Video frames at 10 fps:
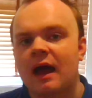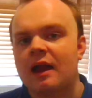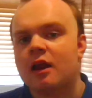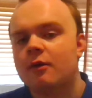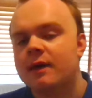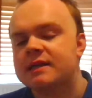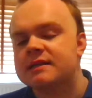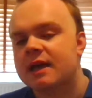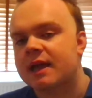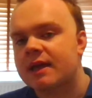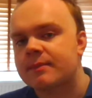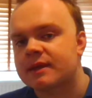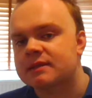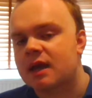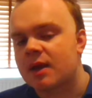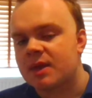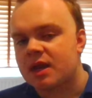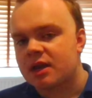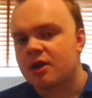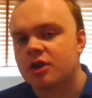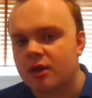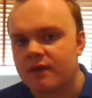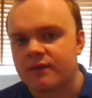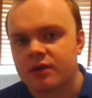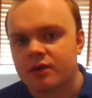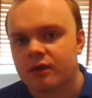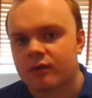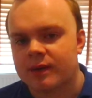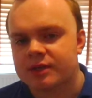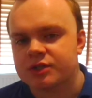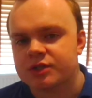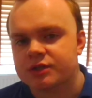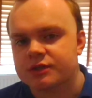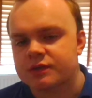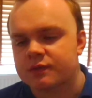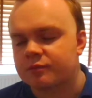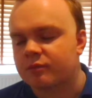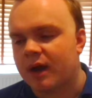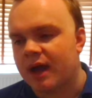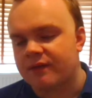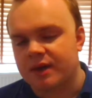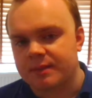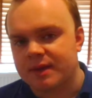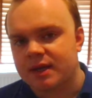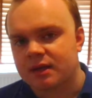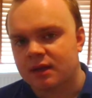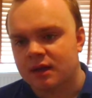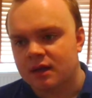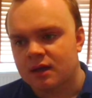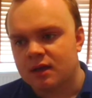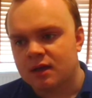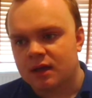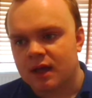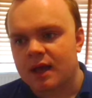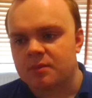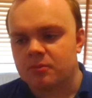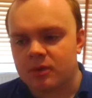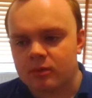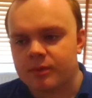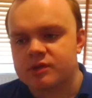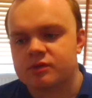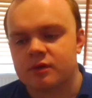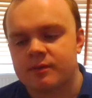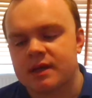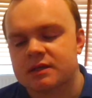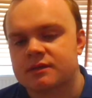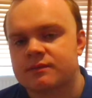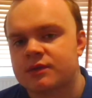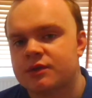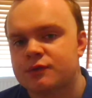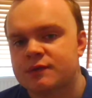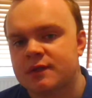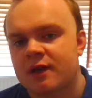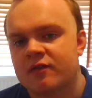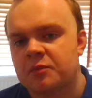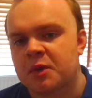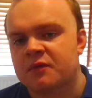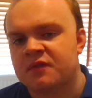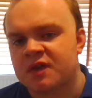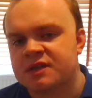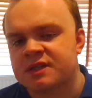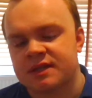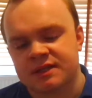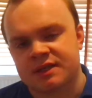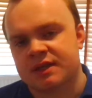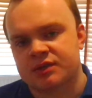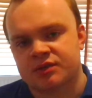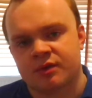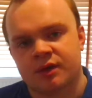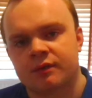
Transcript: Hello, Addisac Gaming Time, and I know you have other questions of where have I been, and we will be talking about some new stuff, but first, here's the intro.